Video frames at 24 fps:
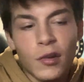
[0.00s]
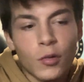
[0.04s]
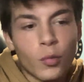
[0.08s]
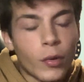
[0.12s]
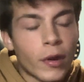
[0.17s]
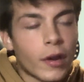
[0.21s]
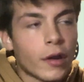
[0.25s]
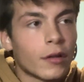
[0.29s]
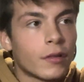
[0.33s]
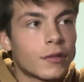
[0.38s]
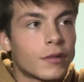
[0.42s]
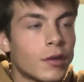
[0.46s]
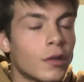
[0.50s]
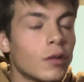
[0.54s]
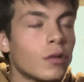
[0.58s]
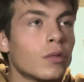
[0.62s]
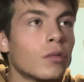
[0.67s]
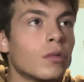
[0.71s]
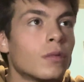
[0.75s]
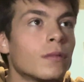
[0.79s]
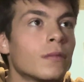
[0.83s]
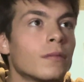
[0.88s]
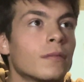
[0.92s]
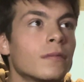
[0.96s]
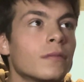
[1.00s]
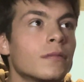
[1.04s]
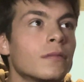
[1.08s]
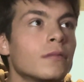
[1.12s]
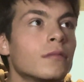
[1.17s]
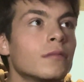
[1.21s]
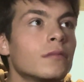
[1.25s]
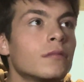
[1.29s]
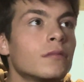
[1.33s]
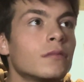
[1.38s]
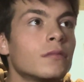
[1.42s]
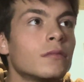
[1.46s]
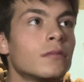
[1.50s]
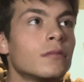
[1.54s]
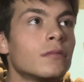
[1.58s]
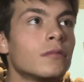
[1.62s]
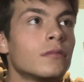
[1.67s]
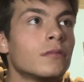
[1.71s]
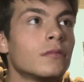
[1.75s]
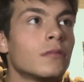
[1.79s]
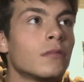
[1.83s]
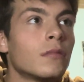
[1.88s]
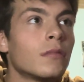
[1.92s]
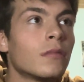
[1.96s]
of weird too.
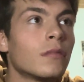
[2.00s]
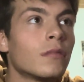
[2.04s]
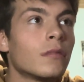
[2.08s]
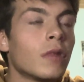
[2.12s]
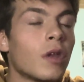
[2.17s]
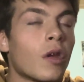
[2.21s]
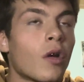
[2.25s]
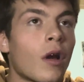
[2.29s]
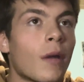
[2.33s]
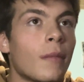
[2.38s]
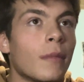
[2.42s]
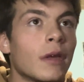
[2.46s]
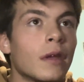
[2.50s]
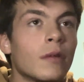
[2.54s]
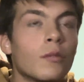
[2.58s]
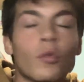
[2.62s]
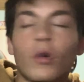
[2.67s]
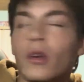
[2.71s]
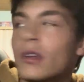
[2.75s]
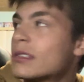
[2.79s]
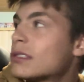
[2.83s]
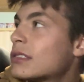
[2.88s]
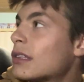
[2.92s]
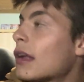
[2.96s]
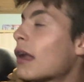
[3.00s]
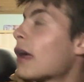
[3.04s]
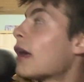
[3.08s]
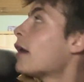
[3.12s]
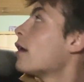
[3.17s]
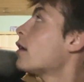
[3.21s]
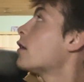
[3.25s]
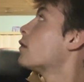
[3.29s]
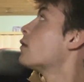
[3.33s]
What is today?